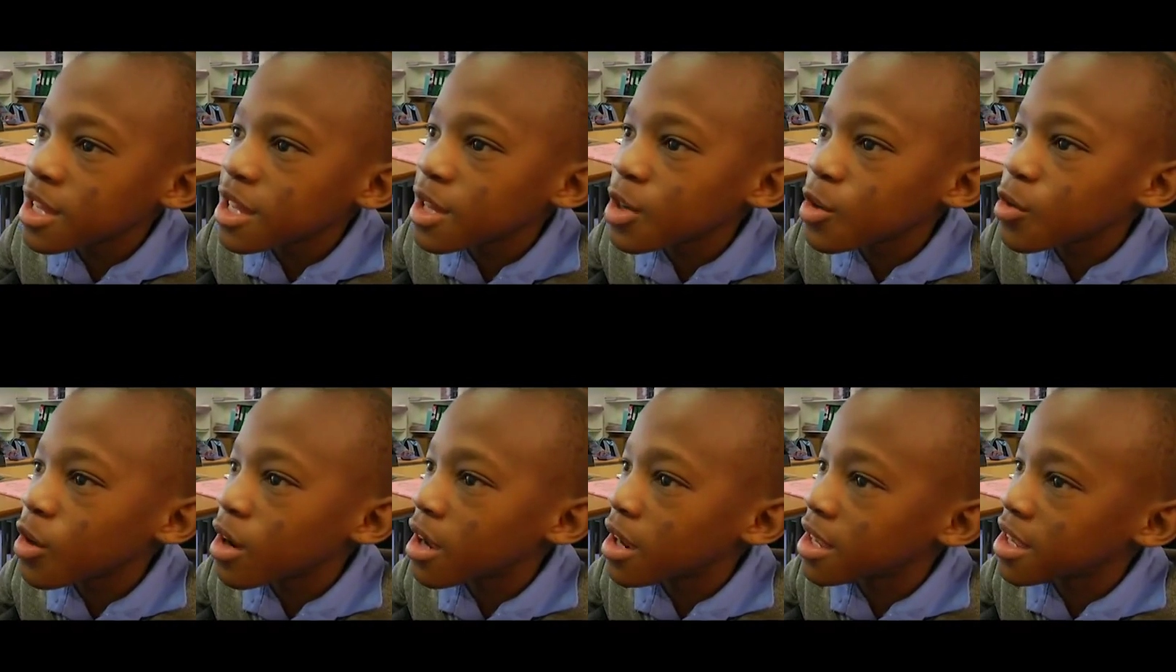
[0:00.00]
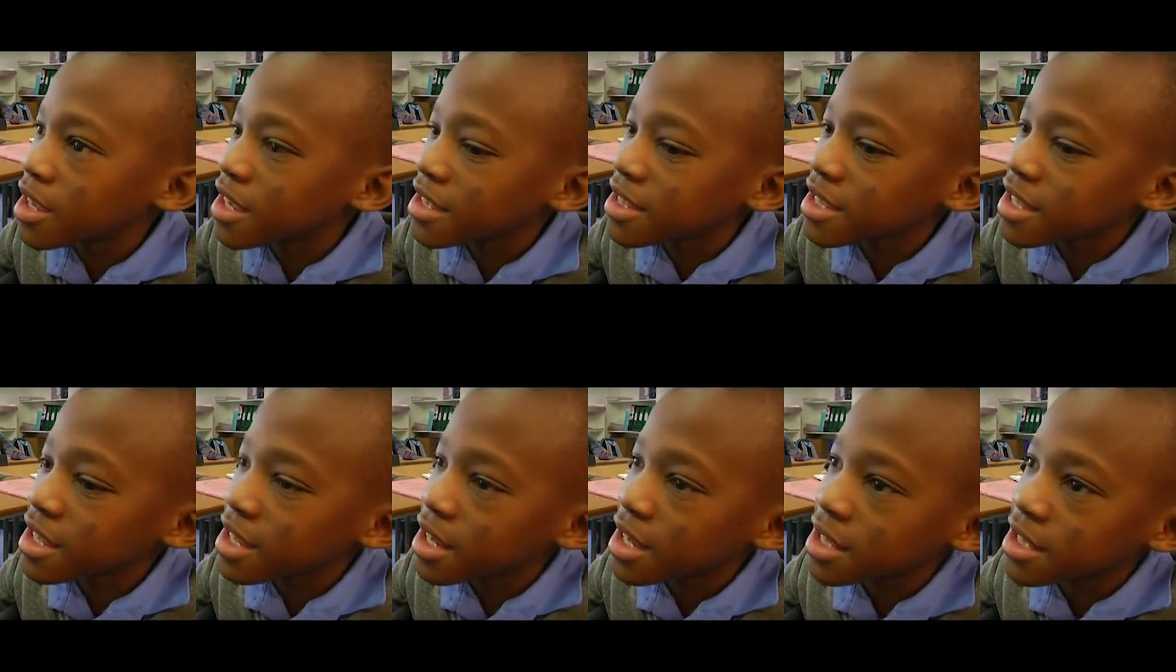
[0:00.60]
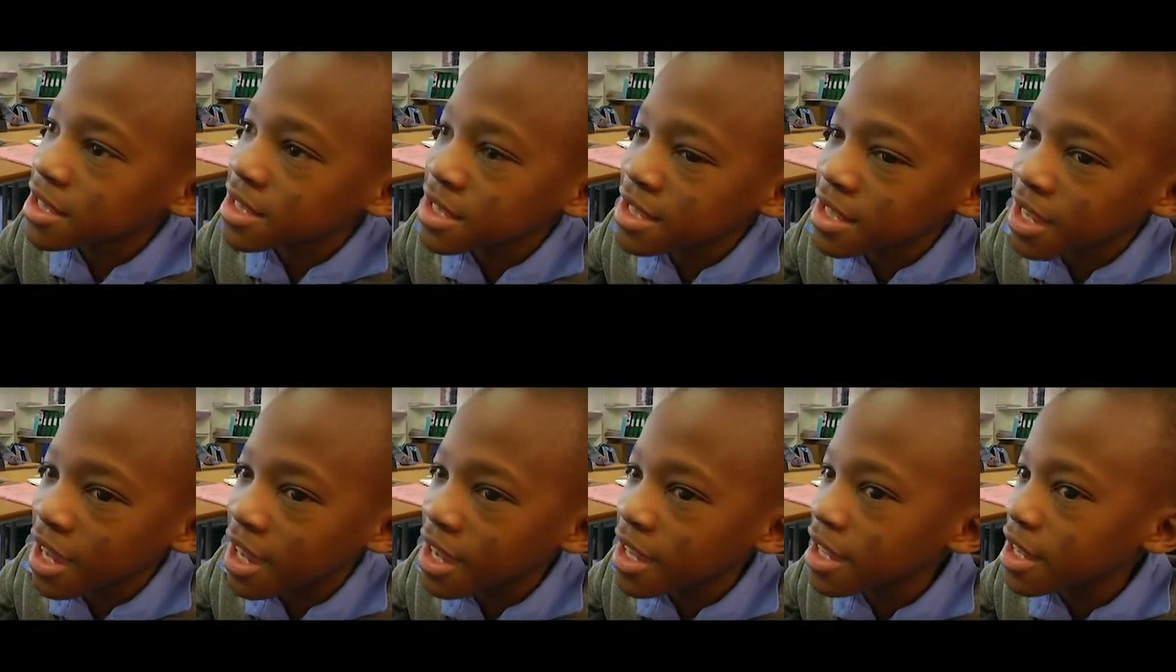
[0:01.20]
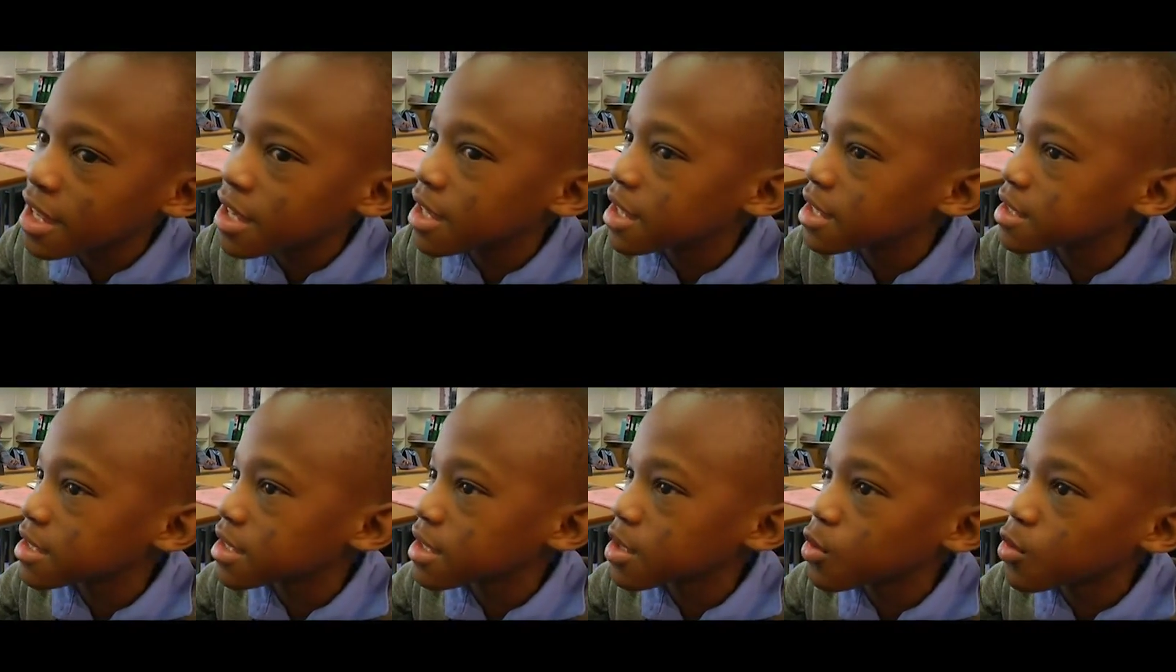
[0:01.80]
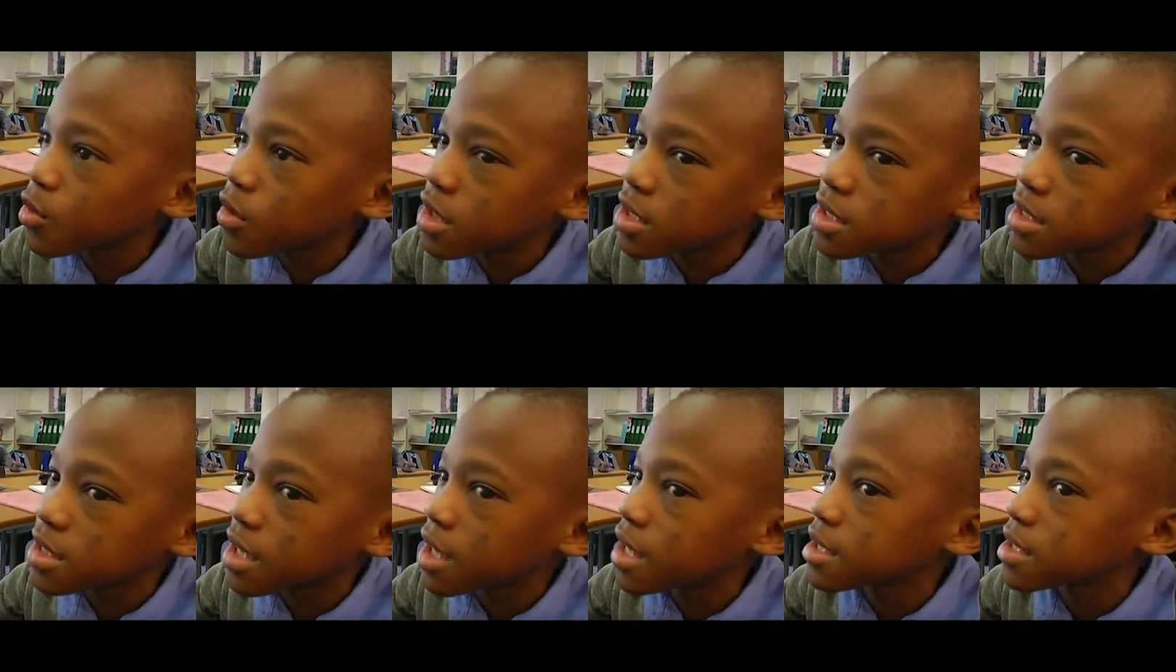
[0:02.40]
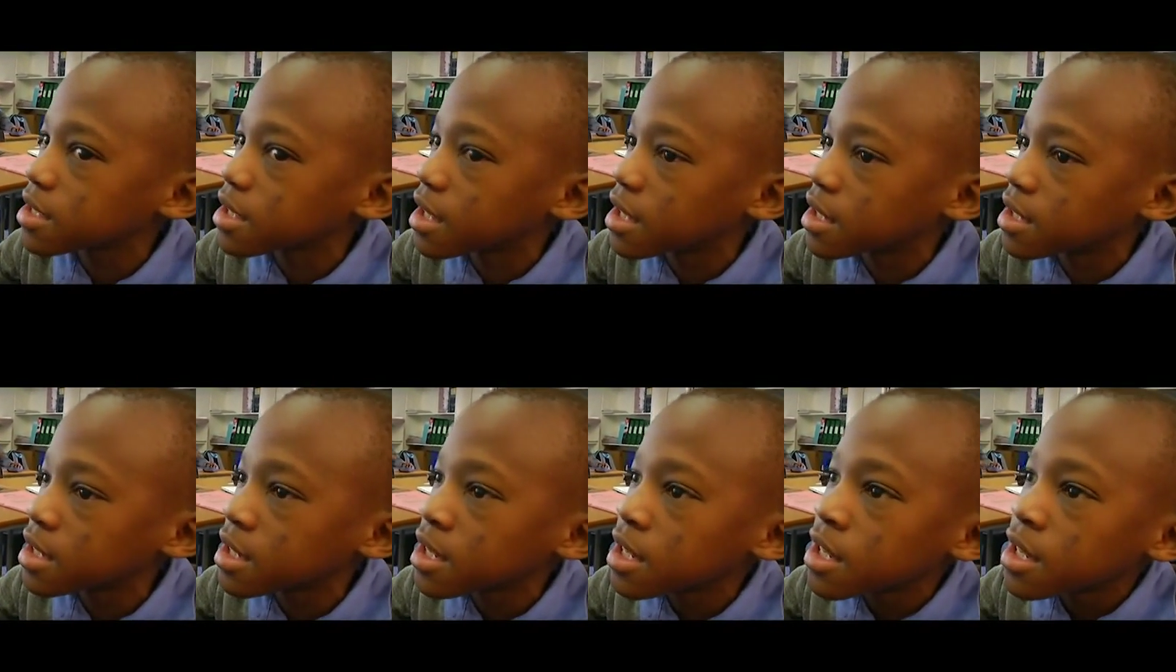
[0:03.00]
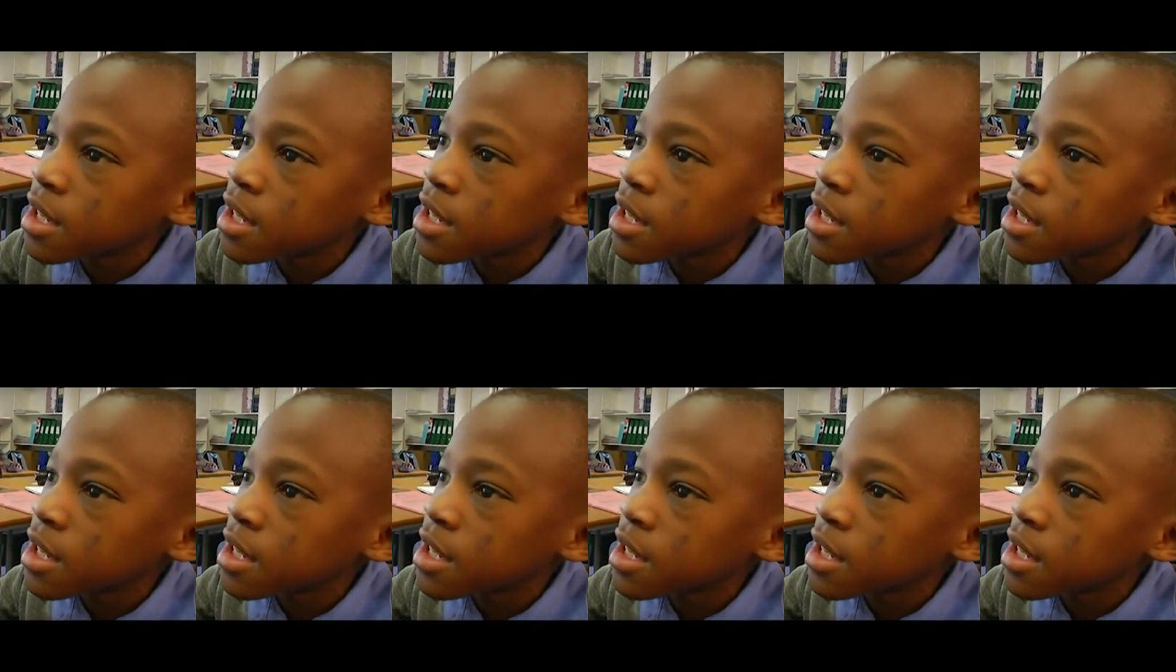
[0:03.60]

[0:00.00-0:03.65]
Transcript: equilateral triangle has equal sides and